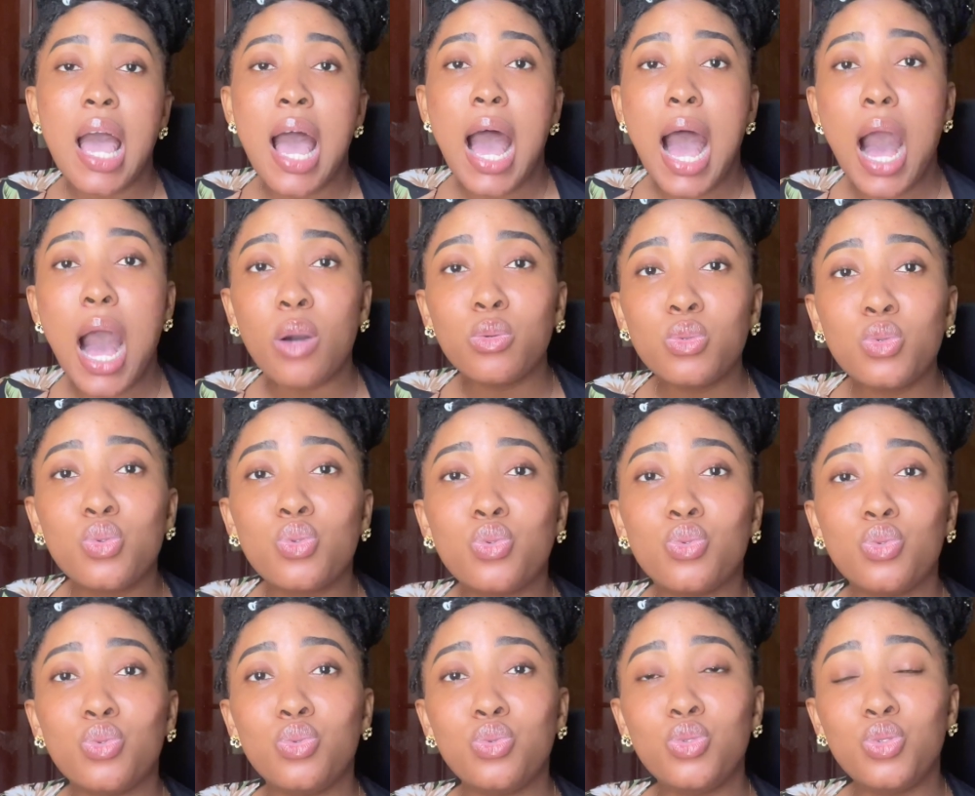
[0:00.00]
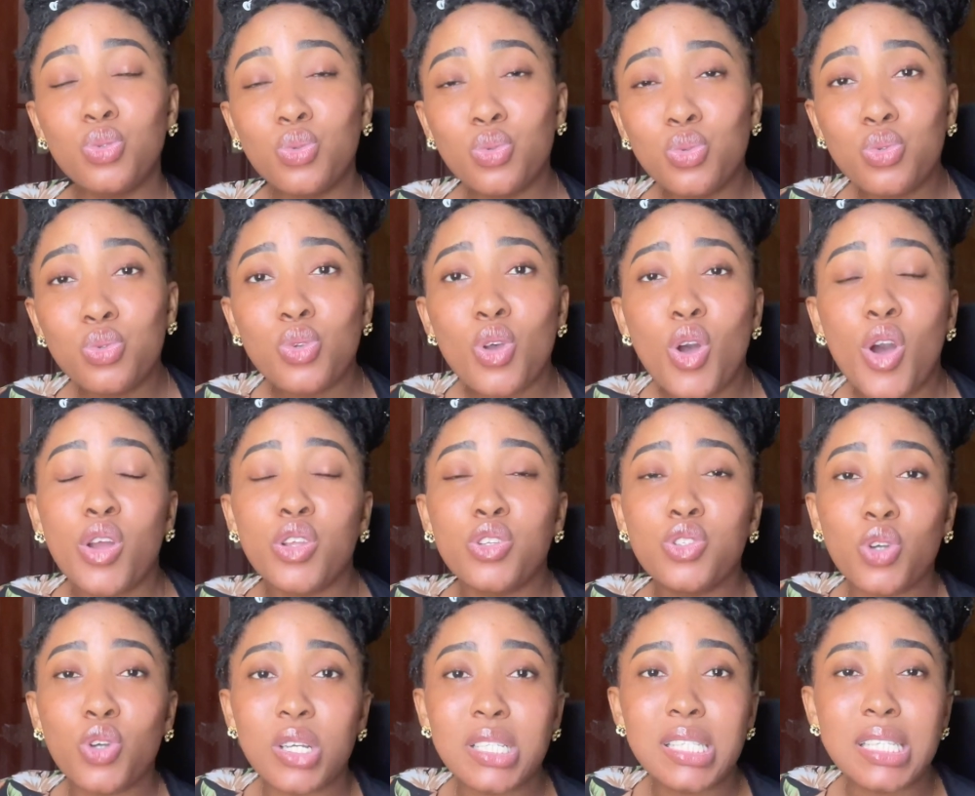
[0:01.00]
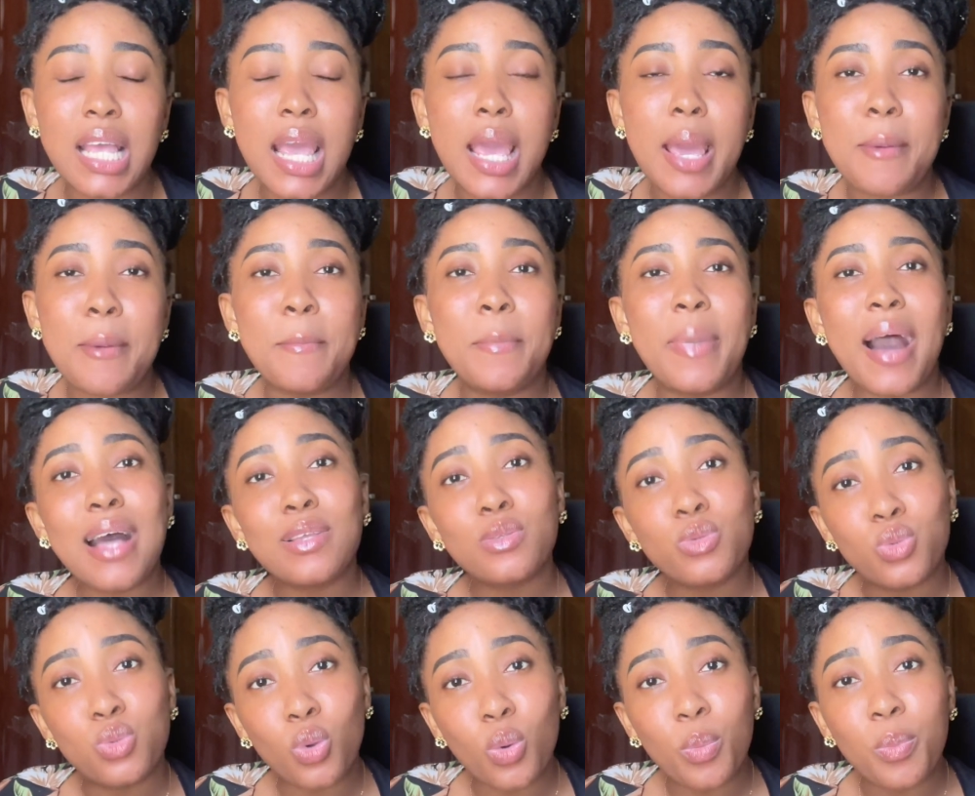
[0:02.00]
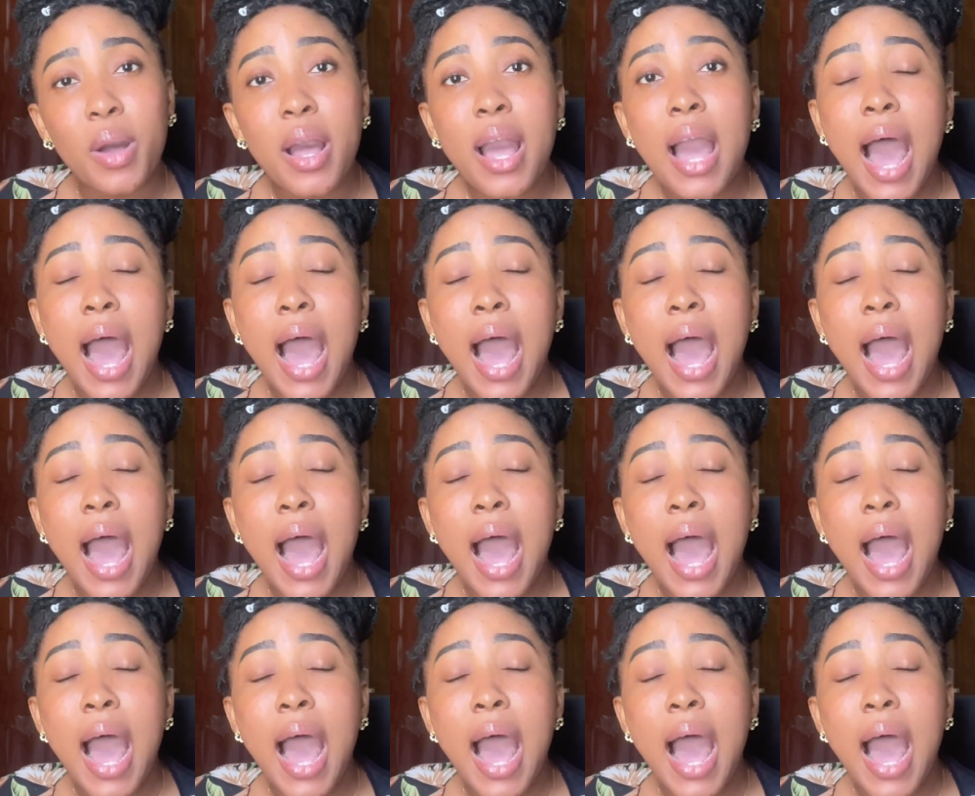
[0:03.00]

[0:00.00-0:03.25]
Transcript: how to use just a bar soap